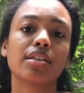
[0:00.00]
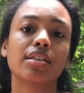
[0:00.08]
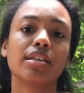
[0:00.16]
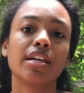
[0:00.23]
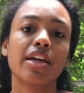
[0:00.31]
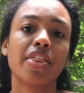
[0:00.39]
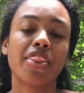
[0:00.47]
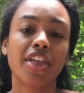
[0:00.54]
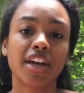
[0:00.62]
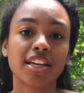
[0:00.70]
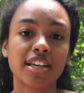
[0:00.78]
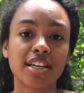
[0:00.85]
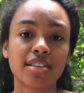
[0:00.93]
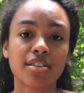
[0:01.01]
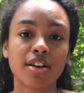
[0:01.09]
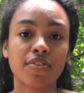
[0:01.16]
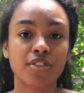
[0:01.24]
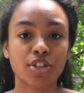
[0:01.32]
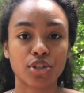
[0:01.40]
the thickness
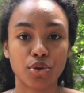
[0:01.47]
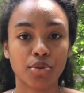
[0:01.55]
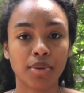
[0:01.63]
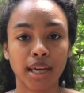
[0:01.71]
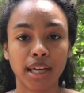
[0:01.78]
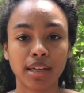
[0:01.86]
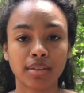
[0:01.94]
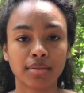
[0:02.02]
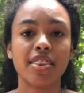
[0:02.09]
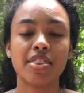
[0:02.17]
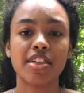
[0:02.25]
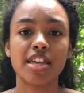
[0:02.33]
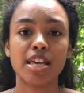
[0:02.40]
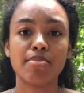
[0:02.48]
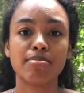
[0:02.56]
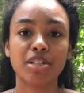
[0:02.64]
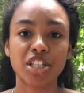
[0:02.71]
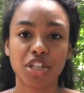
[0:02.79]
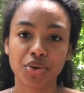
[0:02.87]
of the tubing, the
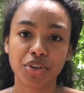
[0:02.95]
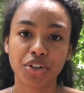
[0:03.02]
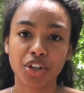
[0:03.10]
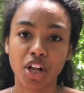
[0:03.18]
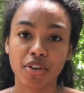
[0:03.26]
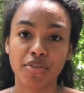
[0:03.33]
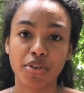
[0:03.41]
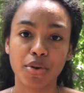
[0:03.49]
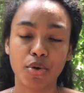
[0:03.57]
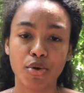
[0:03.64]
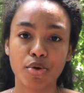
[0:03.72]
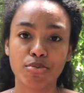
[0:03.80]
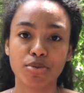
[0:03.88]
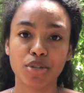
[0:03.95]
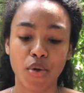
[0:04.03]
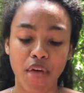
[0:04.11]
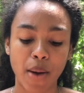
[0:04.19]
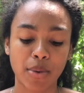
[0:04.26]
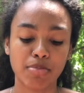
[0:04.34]
material of the hoop, so
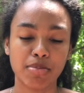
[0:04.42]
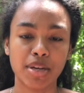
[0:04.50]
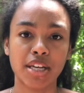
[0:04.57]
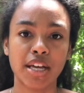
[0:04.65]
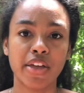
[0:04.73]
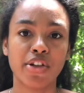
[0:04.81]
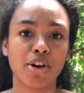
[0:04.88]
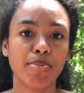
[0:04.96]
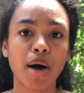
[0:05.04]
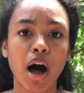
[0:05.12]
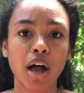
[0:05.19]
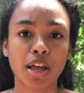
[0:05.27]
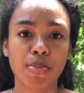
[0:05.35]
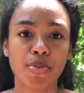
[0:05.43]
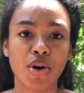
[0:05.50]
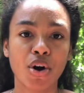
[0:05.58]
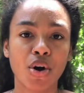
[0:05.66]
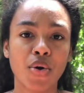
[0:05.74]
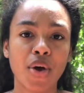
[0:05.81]
that would be either
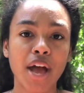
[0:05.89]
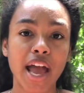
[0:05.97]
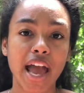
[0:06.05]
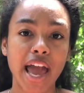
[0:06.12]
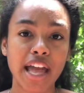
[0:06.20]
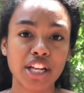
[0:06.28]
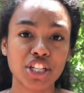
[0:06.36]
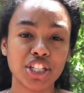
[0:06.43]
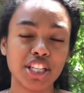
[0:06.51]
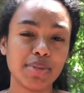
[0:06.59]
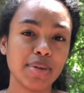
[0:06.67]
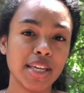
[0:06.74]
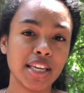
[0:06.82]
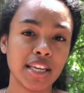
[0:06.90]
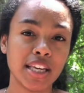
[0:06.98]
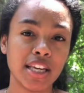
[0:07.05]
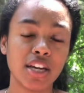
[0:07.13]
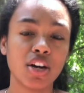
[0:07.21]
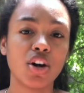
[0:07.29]
polypro,
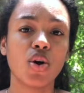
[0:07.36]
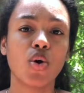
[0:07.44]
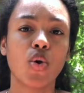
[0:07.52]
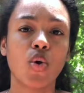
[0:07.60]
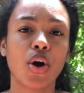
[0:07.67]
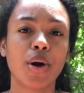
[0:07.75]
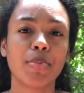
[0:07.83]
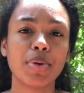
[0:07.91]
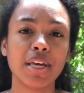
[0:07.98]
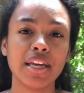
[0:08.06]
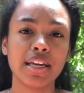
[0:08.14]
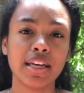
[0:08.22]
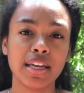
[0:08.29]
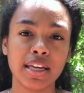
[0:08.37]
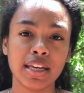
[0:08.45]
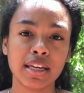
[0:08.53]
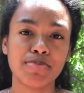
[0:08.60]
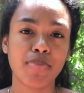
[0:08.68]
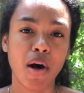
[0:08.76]
HDPE, or
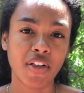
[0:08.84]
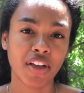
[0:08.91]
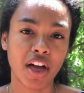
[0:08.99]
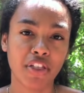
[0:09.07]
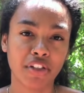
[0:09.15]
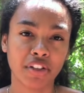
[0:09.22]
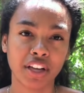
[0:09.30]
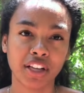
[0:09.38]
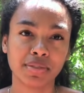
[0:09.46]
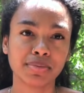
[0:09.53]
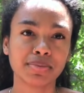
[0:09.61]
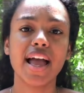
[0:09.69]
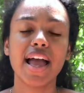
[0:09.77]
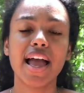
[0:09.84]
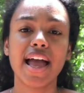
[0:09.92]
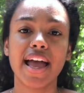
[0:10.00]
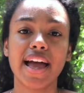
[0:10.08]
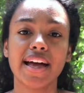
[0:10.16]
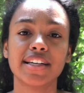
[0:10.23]
PE, polyethylene,
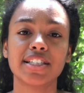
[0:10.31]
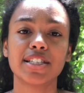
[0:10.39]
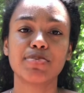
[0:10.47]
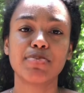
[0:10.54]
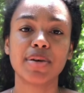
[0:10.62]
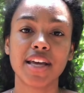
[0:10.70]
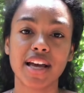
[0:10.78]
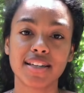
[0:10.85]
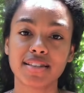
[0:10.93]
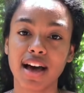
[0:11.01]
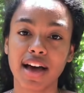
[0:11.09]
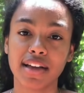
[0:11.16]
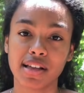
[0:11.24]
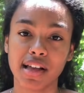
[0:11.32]
and PSI